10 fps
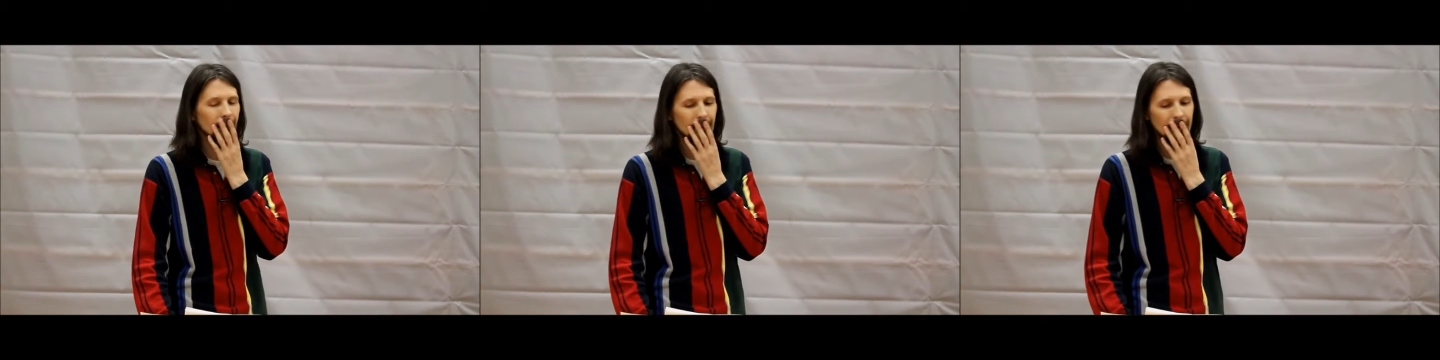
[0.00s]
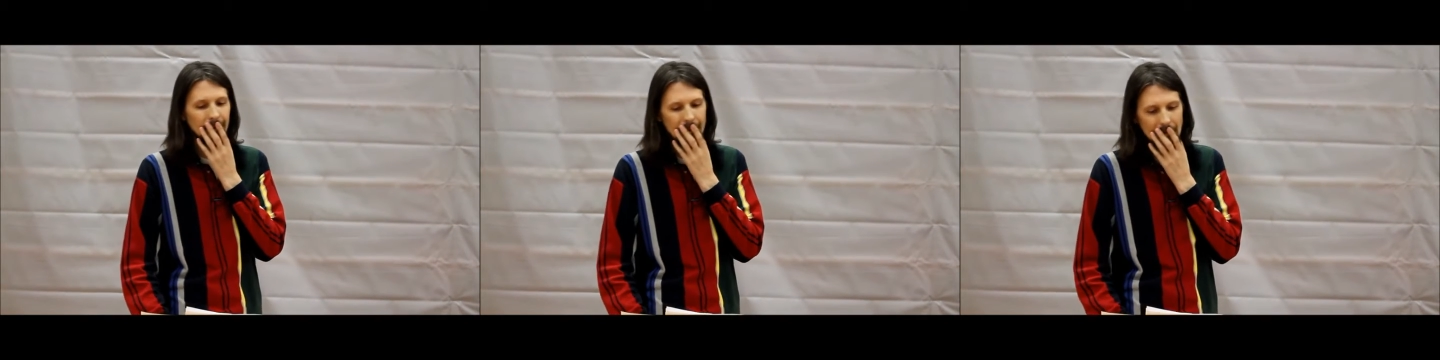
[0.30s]

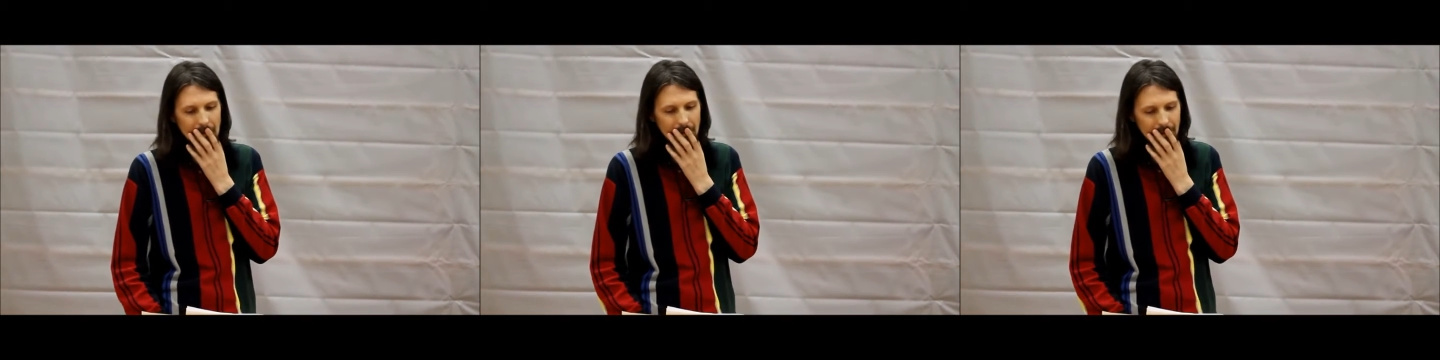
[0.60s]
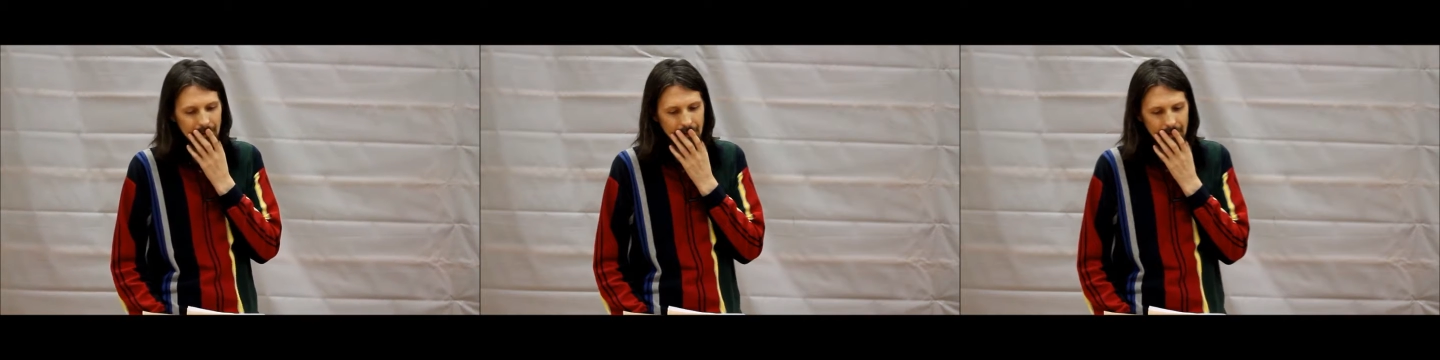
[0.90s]

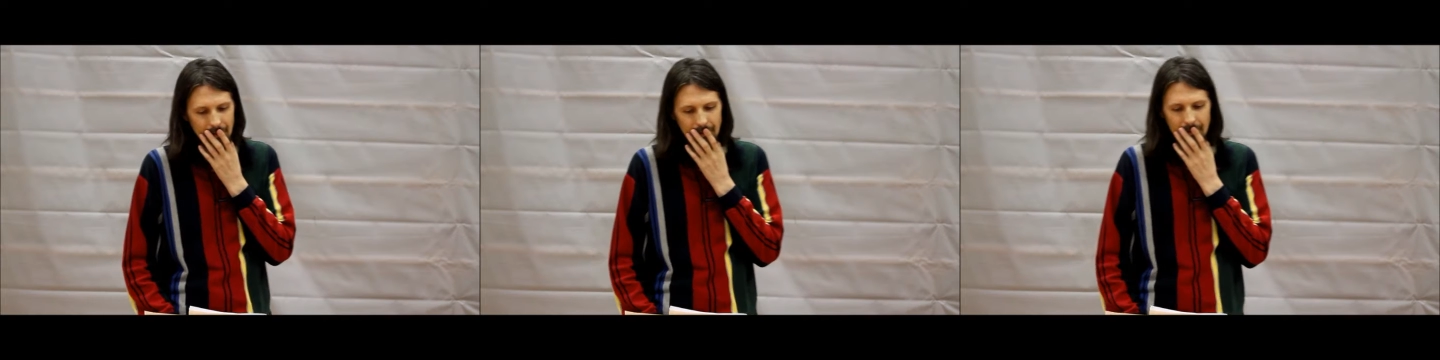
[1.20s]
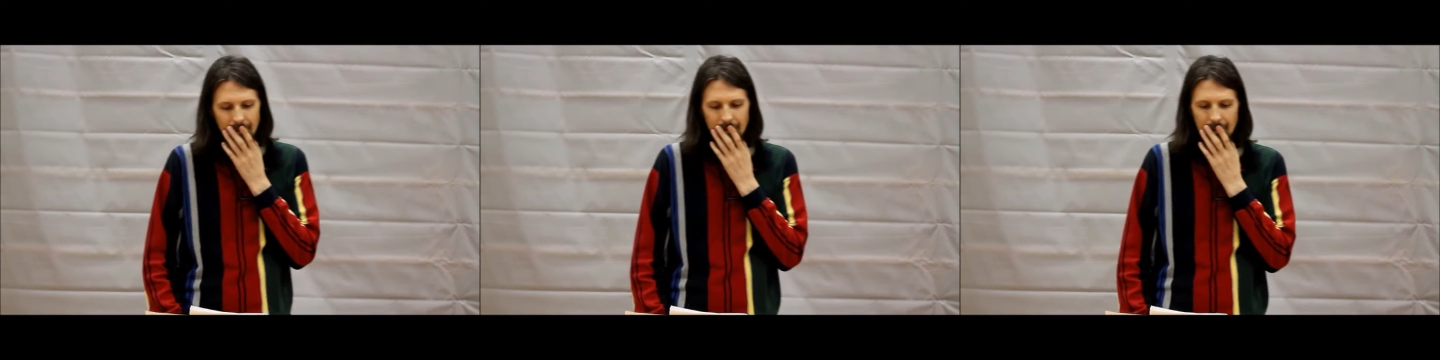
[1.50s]

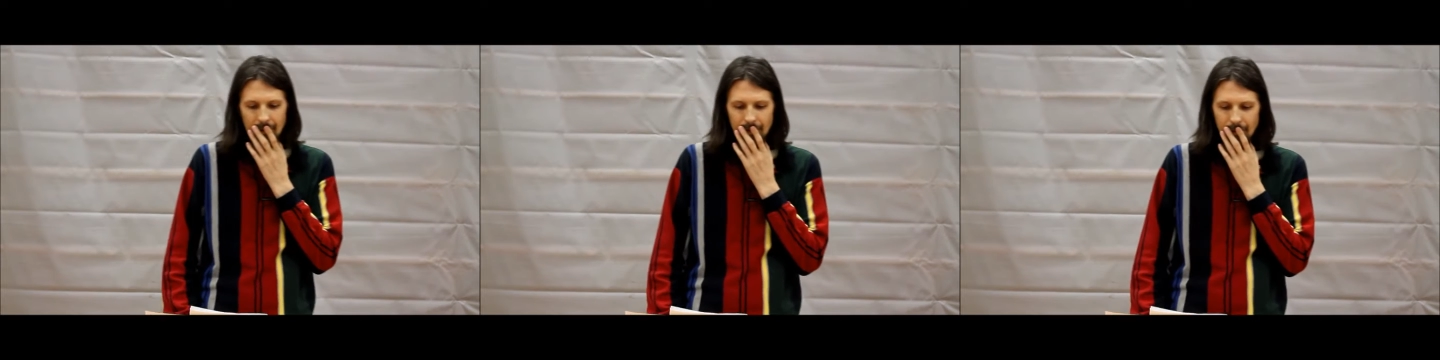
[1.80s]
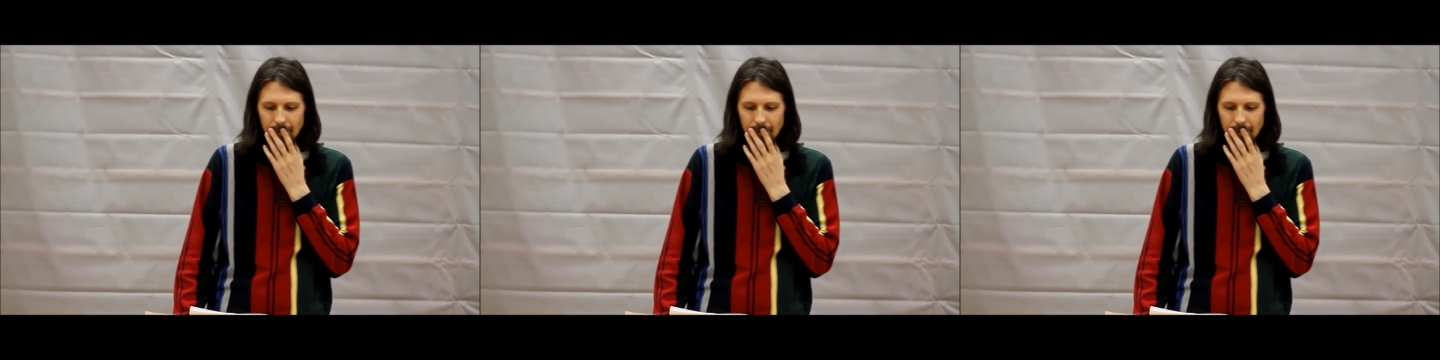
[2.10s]
(no one is talking)